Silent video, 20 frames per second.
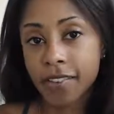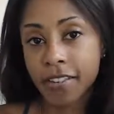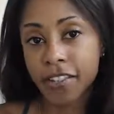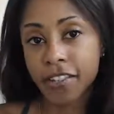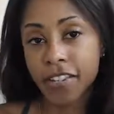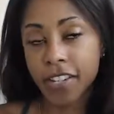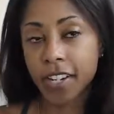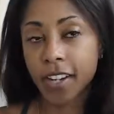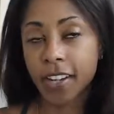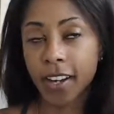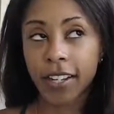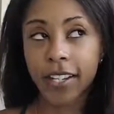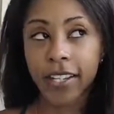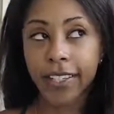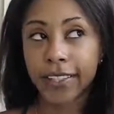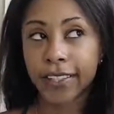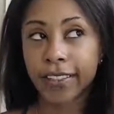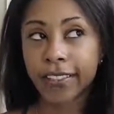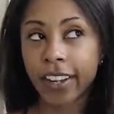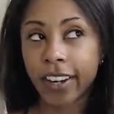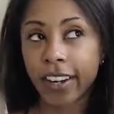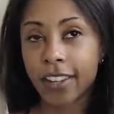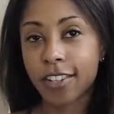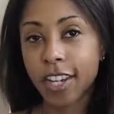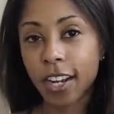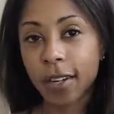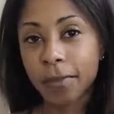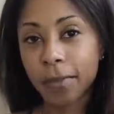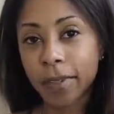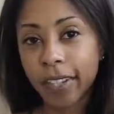this year, I need to go find a
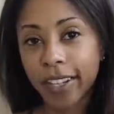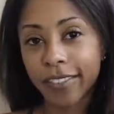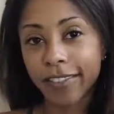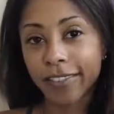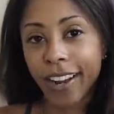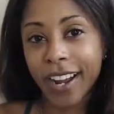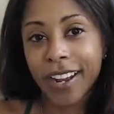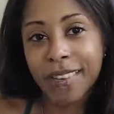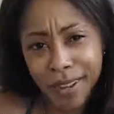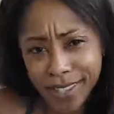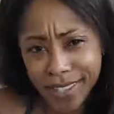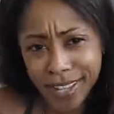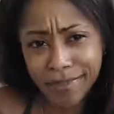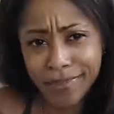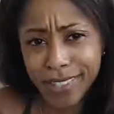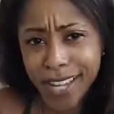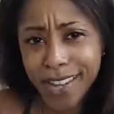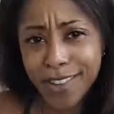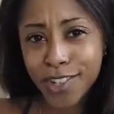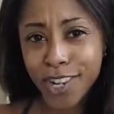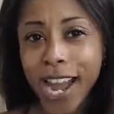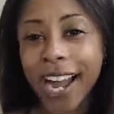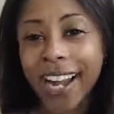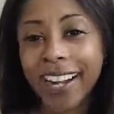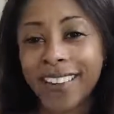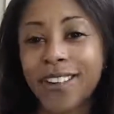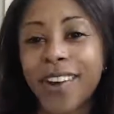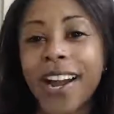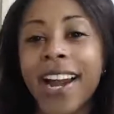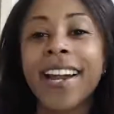checkbook and write myself that check,
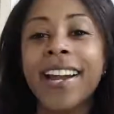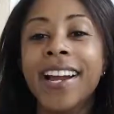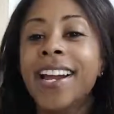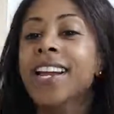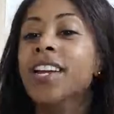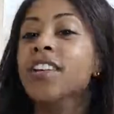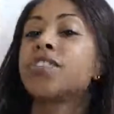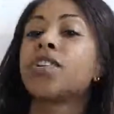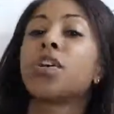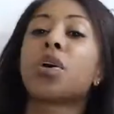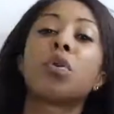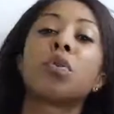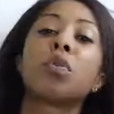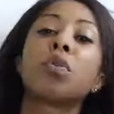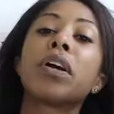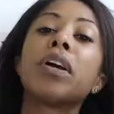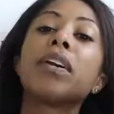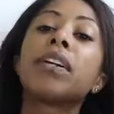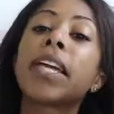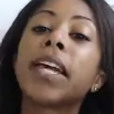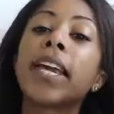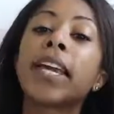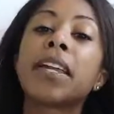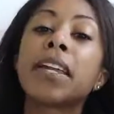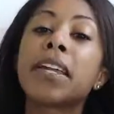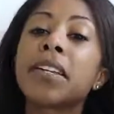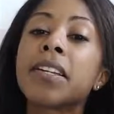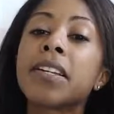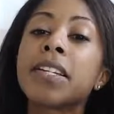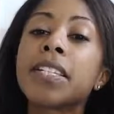right? So again,
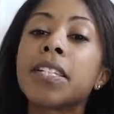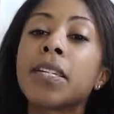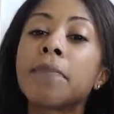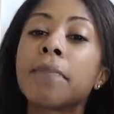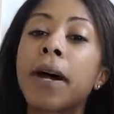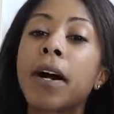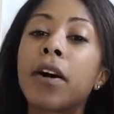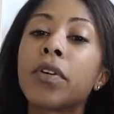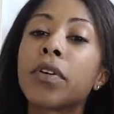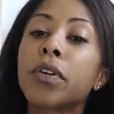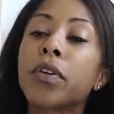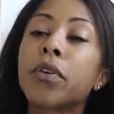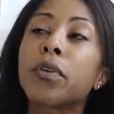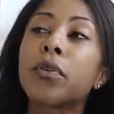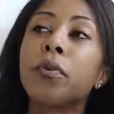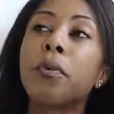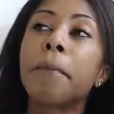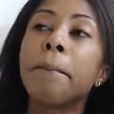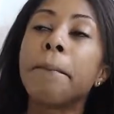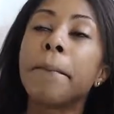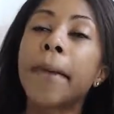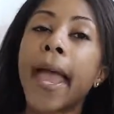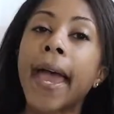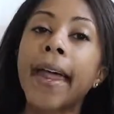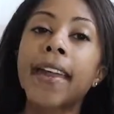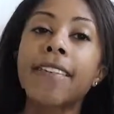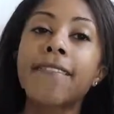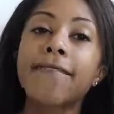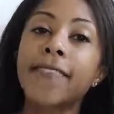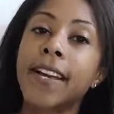it is about you
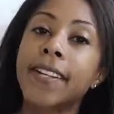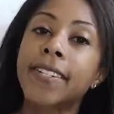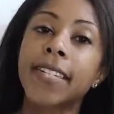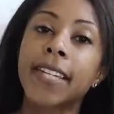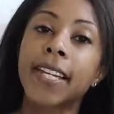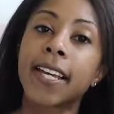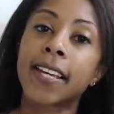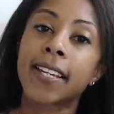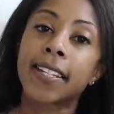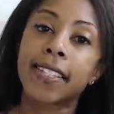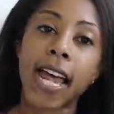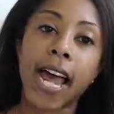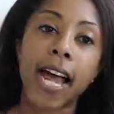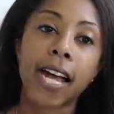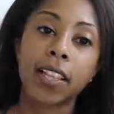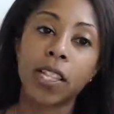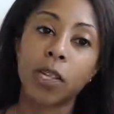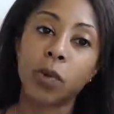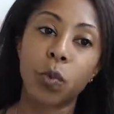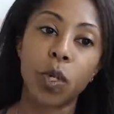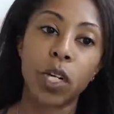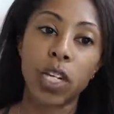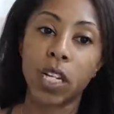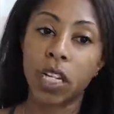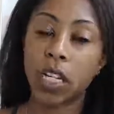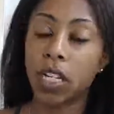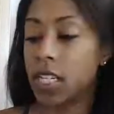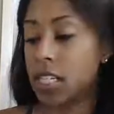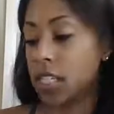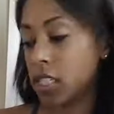manifesting exactly what
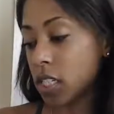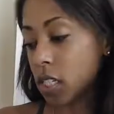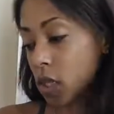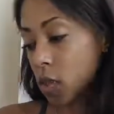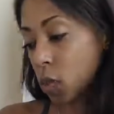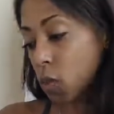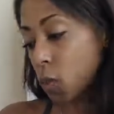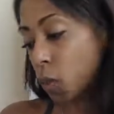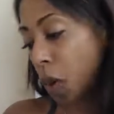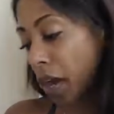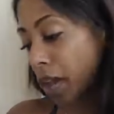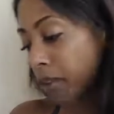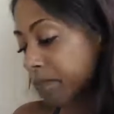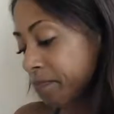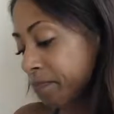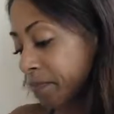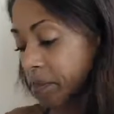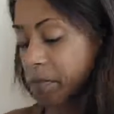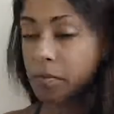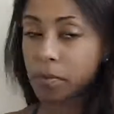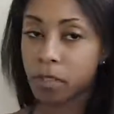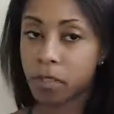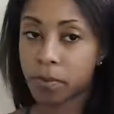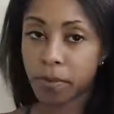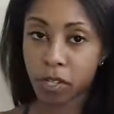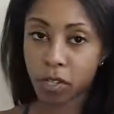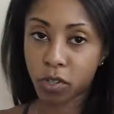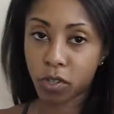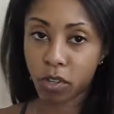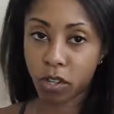it is that you want. And just
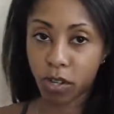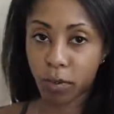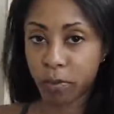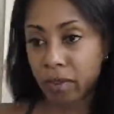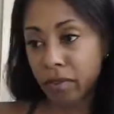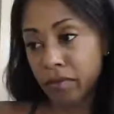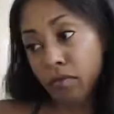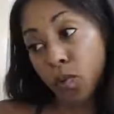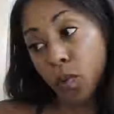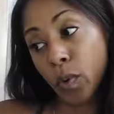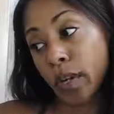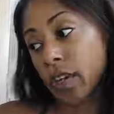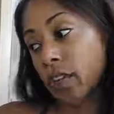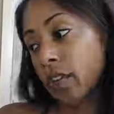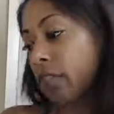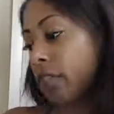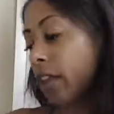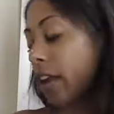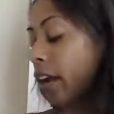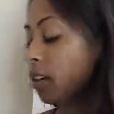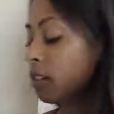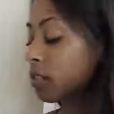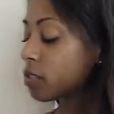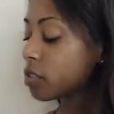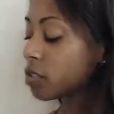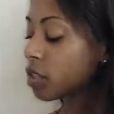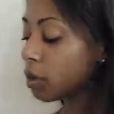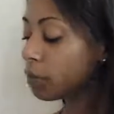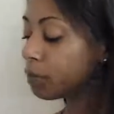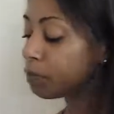make sure you put void on there.
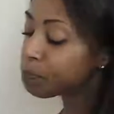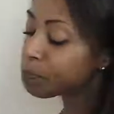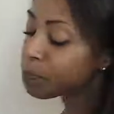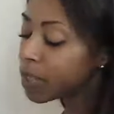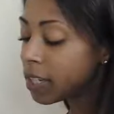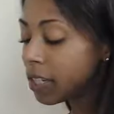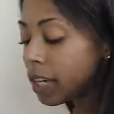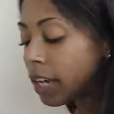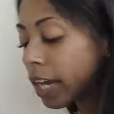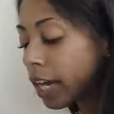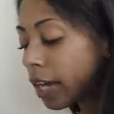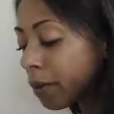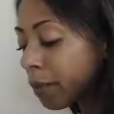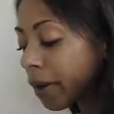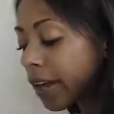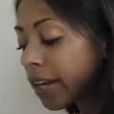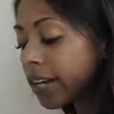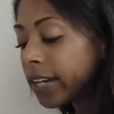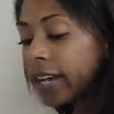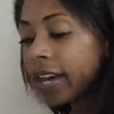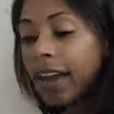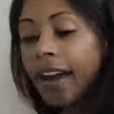So anyway,